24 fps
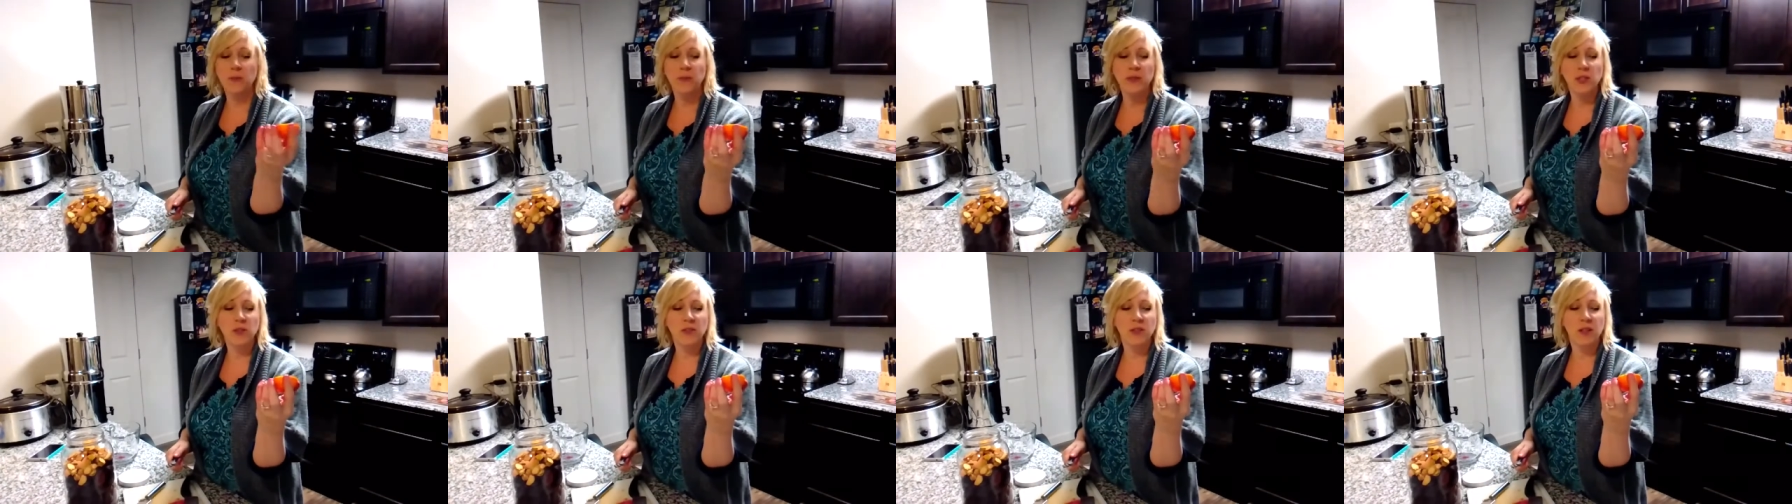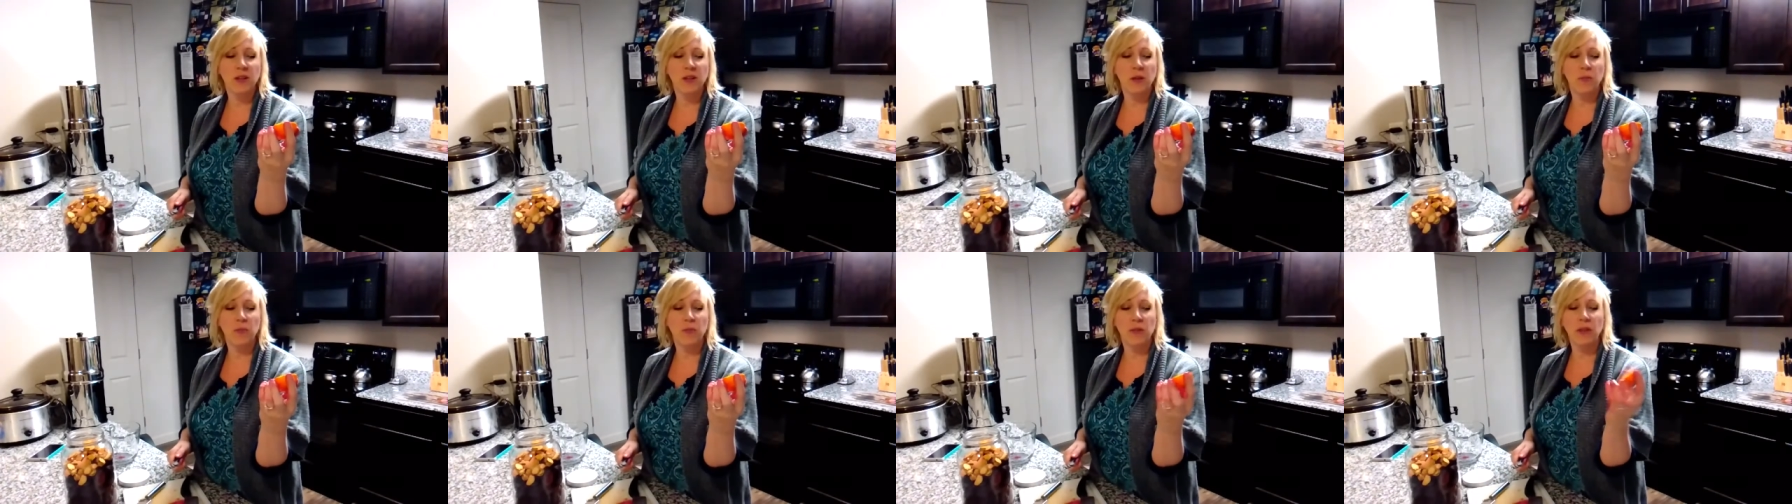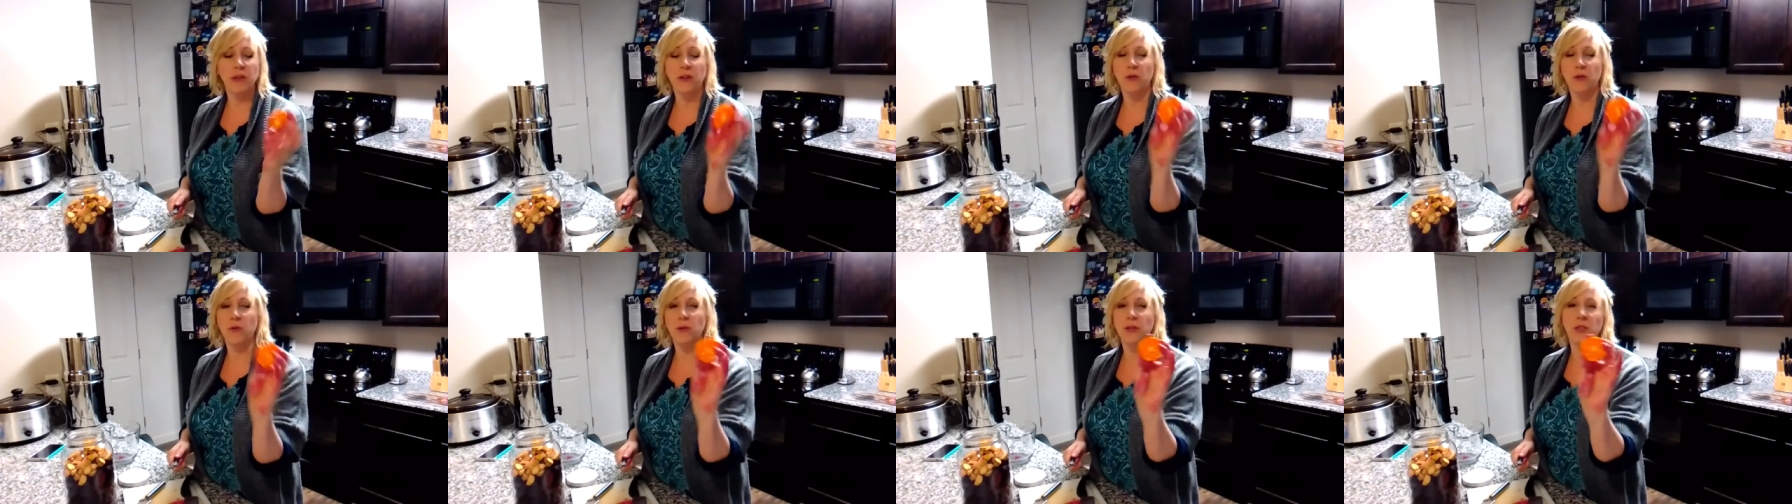Almost looks like a
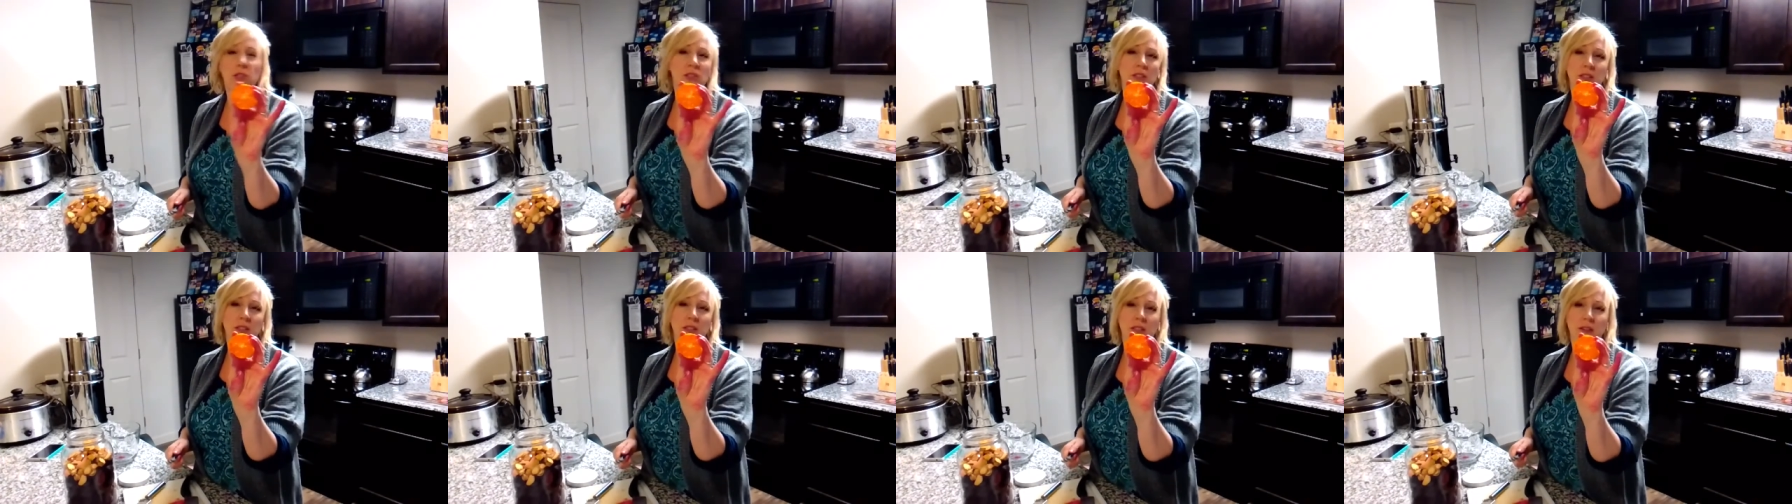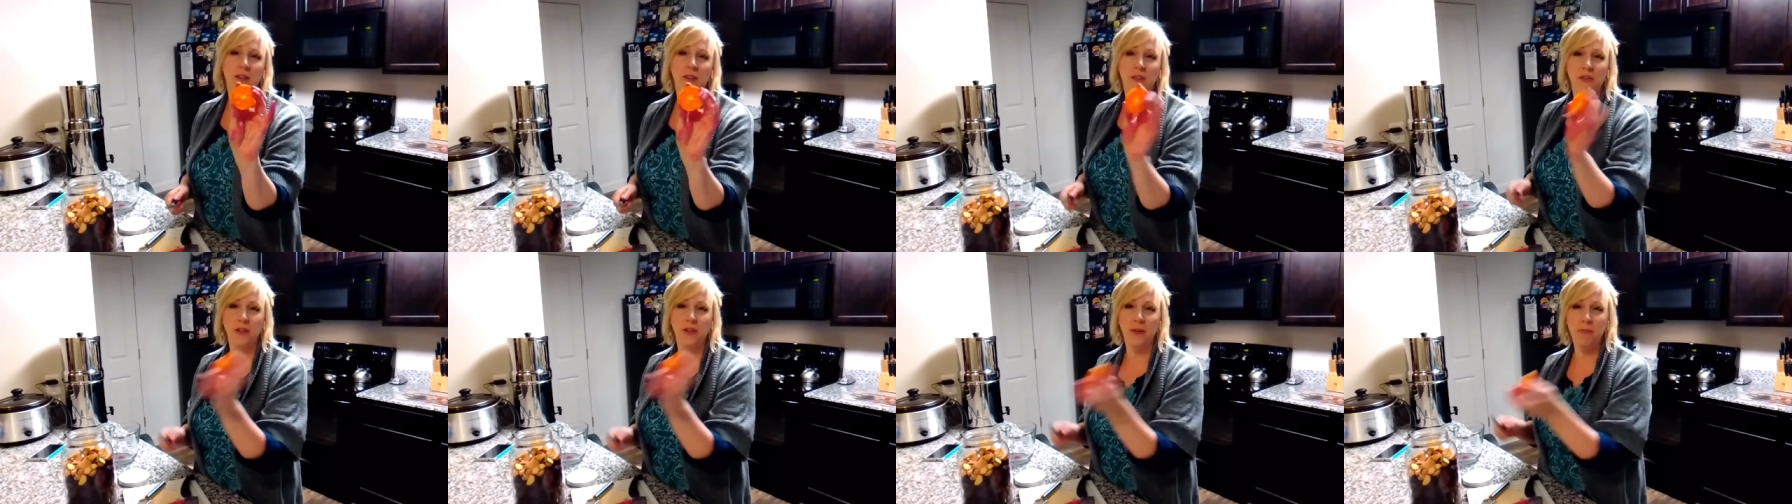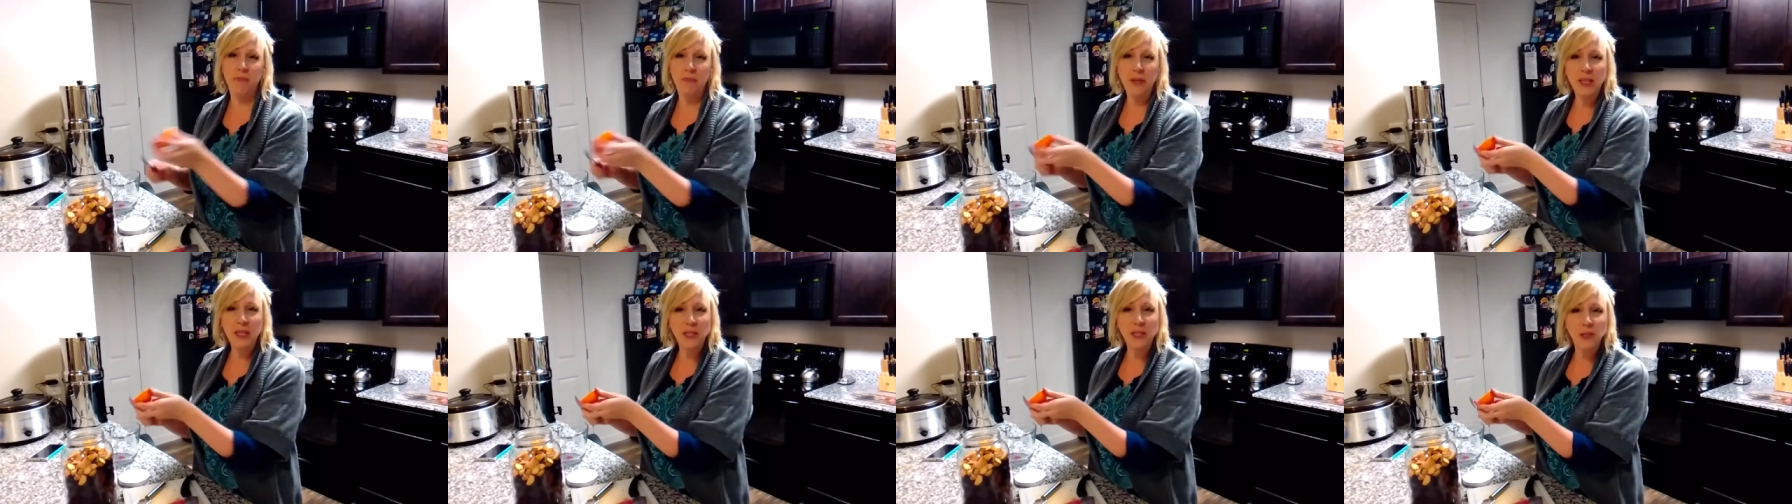blood orange because I got all
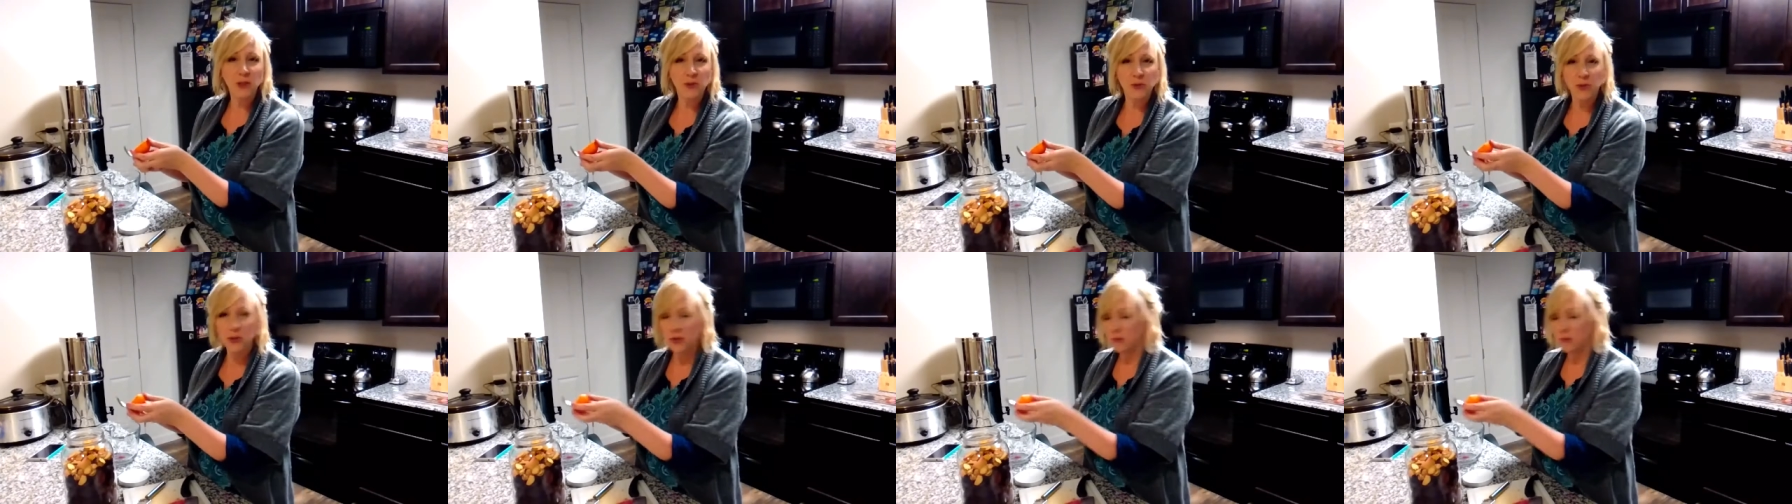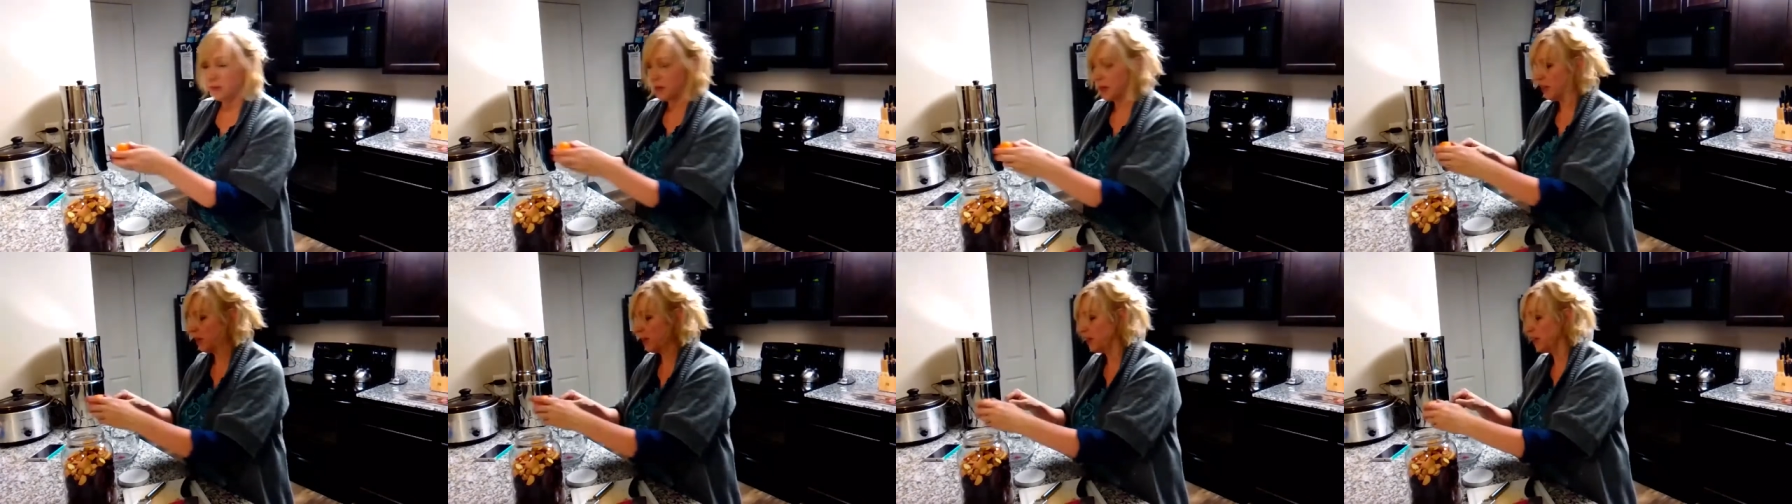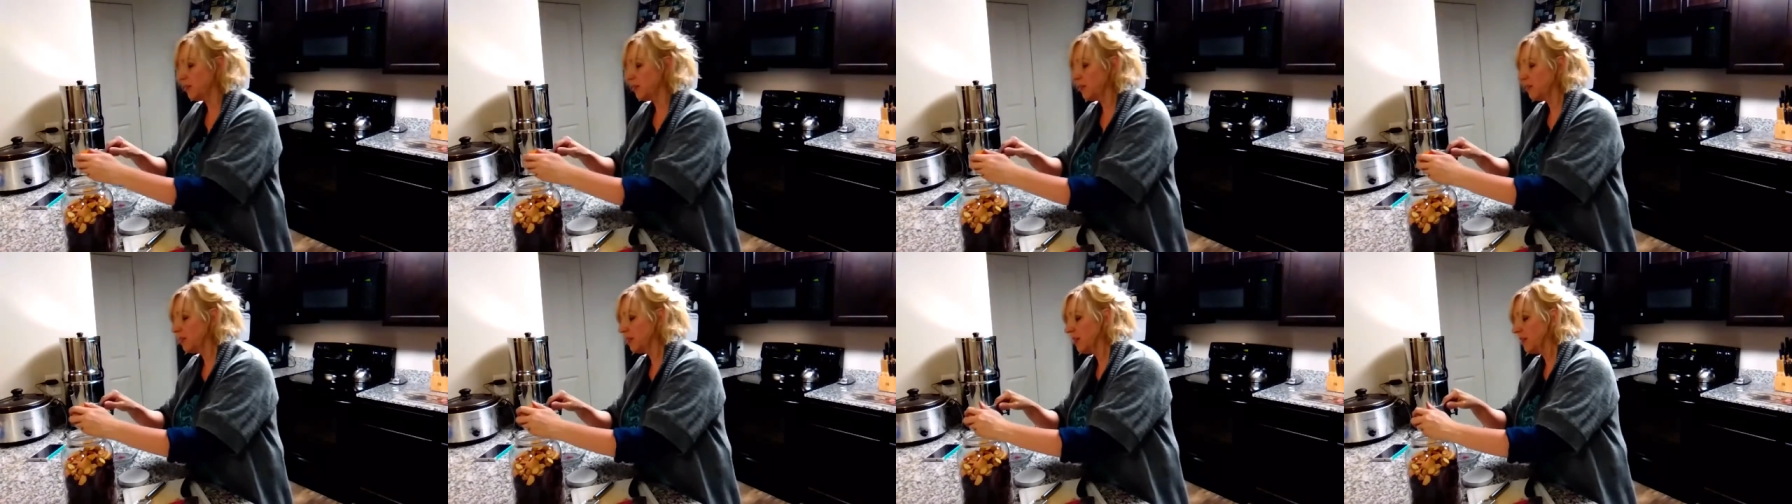that beet juice on my
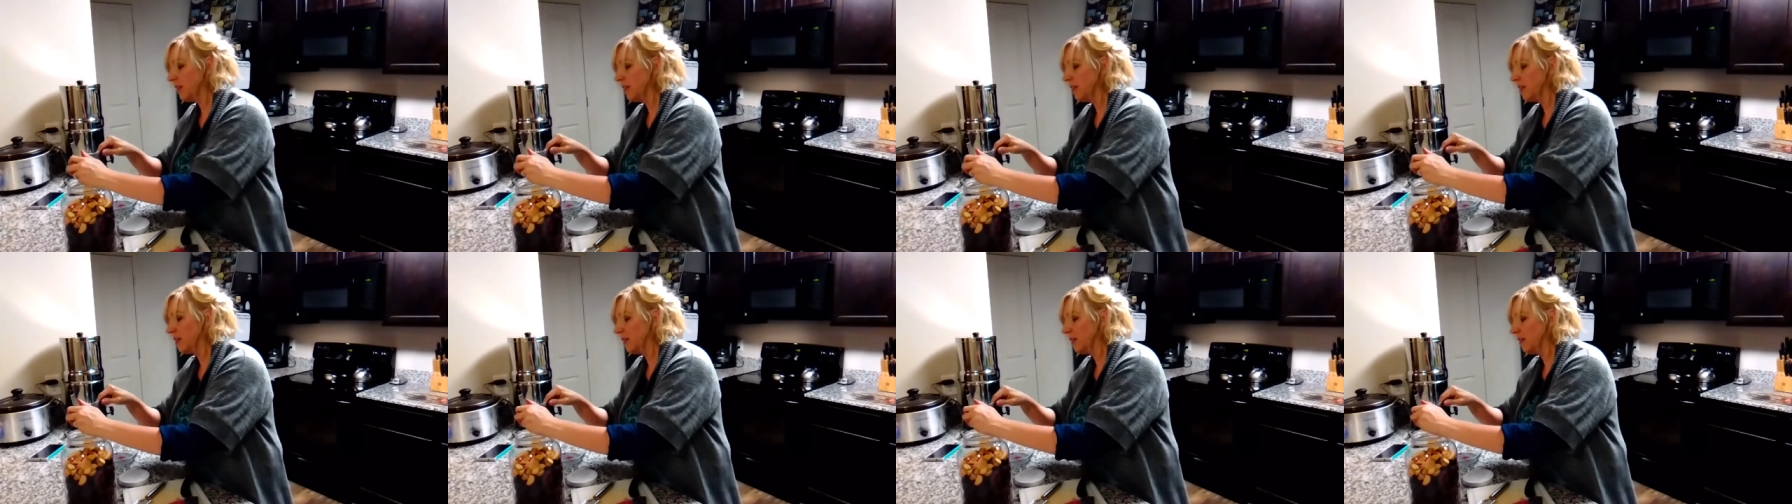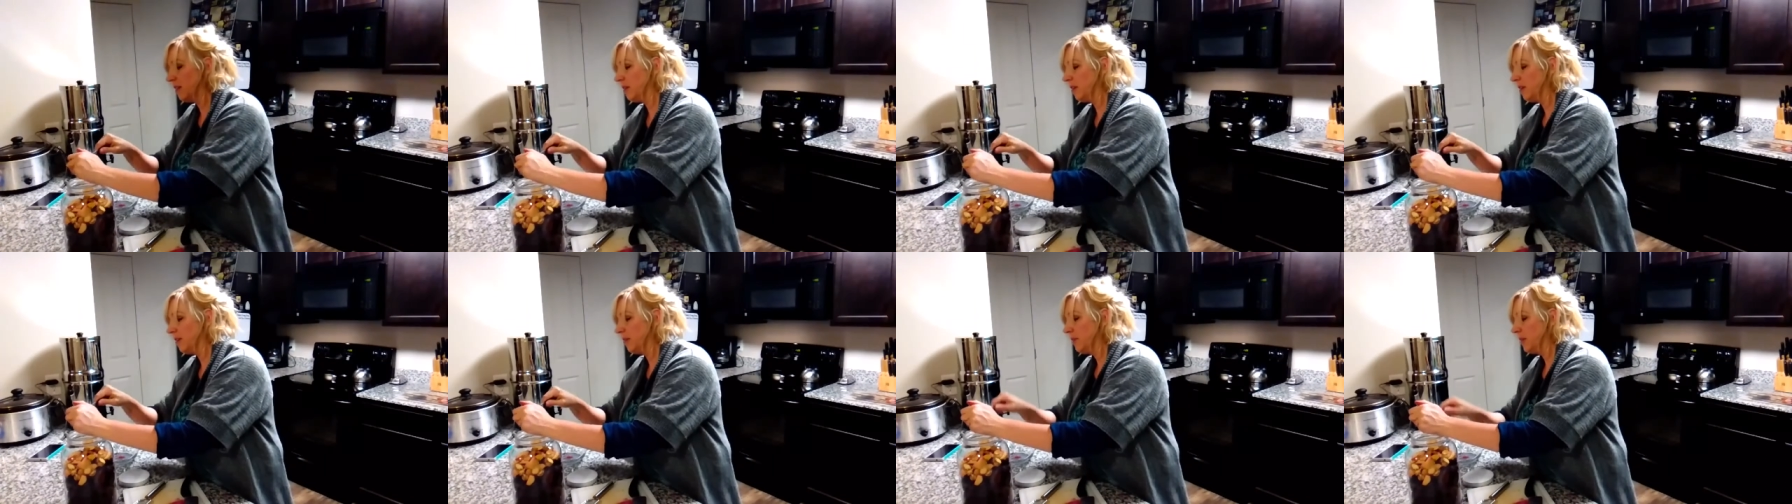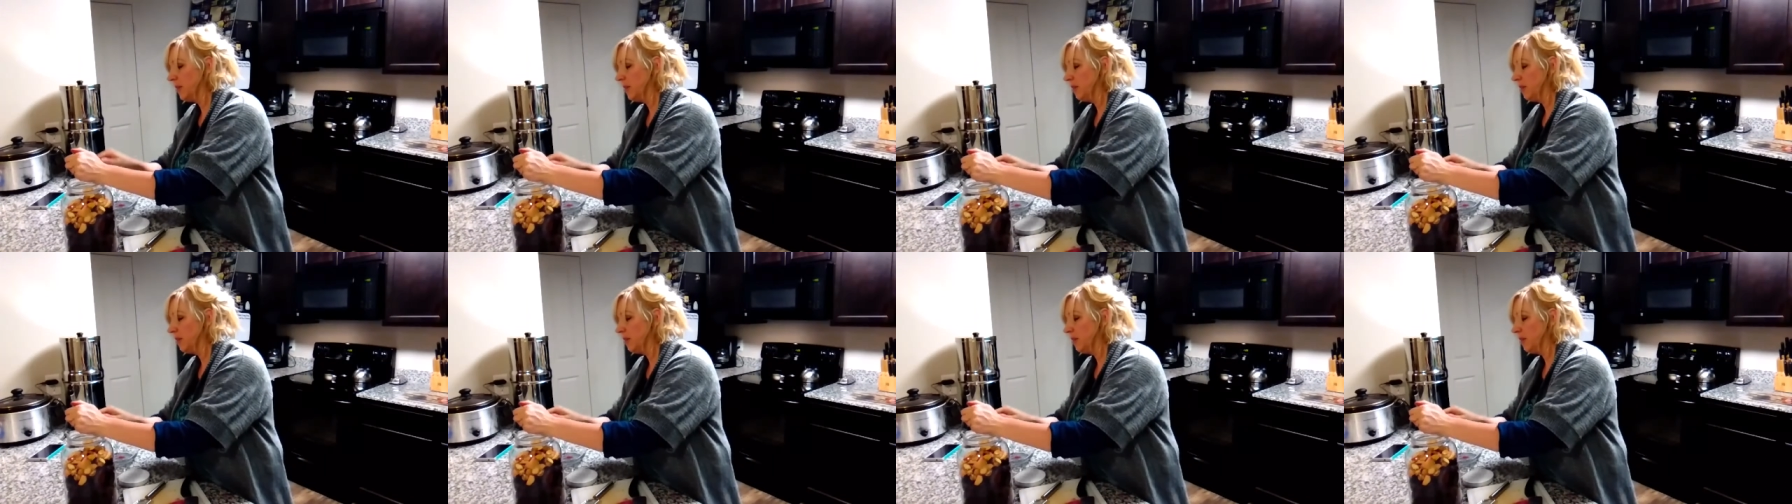hands getting in there.